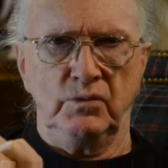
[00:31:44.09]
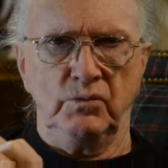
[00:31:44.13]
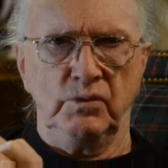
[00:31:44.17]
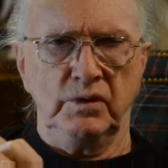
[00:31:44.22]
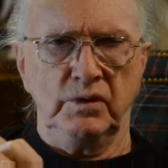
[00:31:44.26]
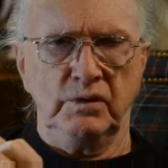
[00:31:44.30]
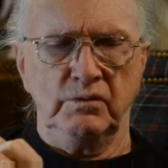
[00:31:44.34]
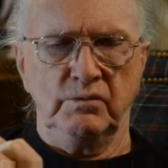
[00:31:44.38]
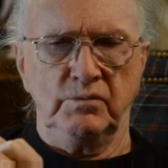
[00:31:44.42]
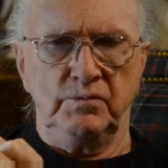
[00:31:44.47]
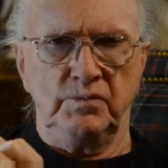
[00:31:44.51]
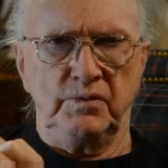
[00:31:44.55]

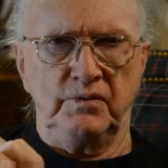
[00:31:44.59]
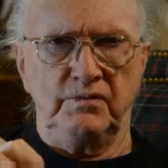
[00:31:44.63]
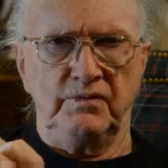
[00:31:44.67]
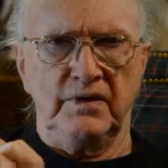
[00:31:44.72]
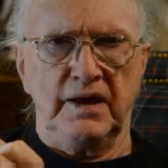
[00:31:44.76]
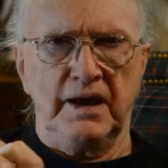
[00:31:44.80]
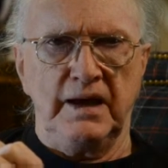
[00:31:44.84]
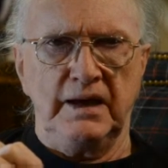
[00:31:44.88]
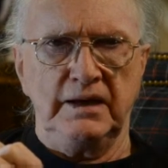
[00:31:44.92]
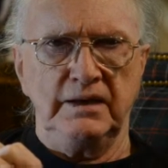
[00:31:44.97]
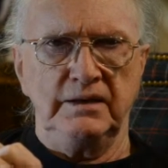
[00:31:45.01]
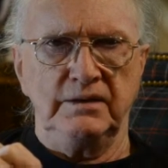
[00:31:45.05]
we would
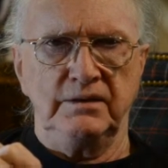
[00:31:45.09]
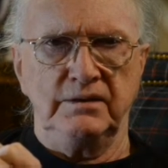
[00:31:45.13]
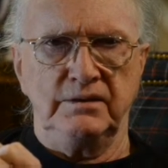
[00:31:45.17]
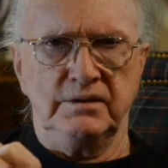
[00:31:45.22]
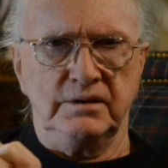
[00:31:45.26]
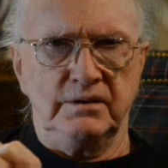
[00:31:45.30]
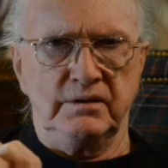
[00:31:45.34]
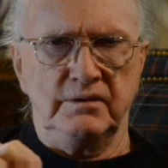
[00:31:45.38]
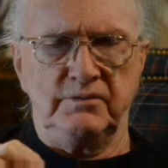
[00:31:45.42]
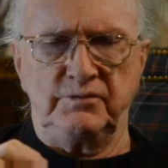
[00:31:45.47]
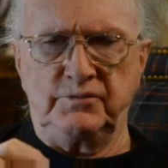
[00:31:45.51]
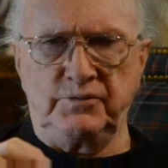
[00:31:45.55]
provide
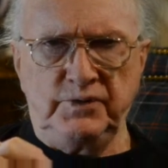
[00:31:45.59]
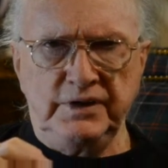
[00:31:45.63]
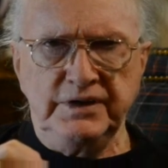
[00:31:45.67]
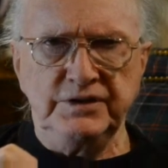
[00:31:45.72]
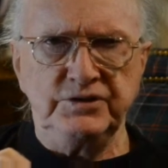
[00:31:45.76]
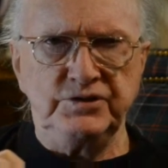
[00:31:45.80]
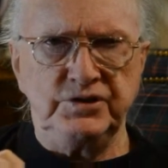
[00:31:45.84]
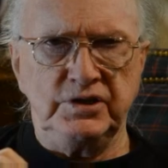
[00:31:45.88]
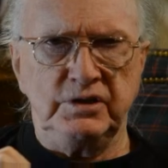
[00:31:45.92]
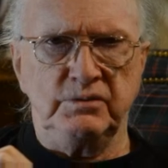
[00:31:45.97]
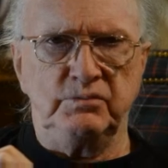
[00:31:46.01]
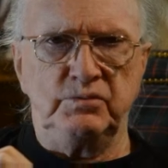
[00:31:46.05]

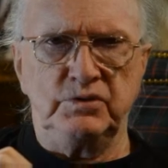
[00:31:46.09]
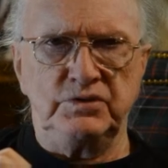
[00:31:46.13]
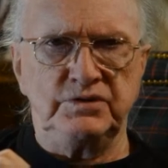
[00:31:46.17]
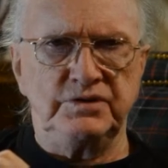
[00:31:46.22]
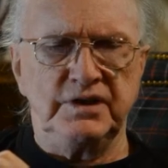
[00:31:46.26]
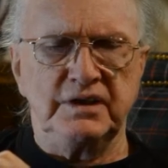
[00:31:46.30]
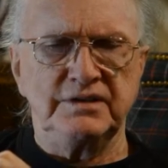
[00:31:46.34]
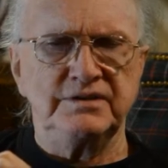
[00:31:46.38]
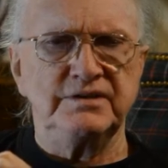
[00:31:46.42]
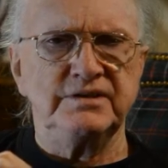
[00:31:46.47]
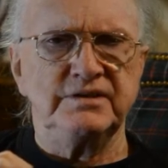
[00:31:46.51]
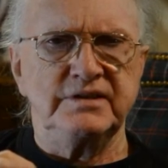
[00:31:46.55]
friendship, which
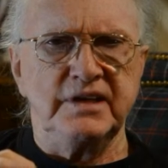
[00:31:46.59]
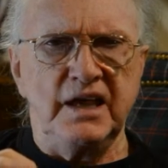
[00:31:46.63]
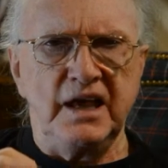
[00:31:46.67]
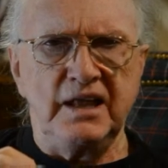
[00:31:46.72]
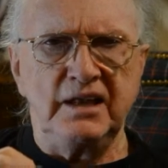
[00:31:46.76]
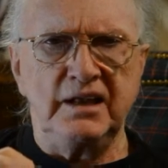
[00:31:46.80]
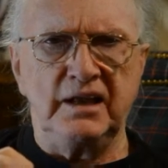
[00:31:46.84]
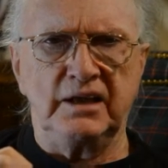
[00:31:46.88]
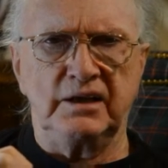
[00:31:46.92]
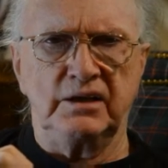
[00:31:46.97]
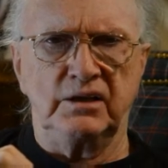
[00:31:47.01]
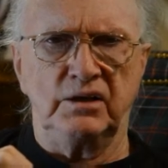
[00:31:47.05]
doesn't
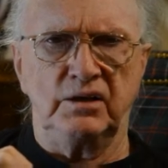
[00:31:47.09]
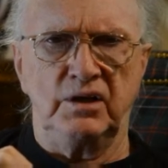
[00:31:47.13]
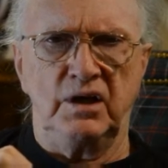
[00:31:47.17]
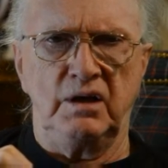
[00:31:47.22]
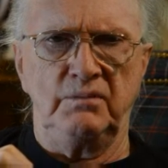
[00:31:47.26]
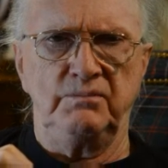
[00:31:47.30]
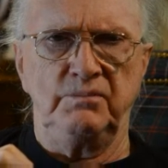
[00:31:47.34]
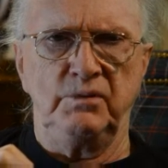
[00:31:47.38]
sound like a lot,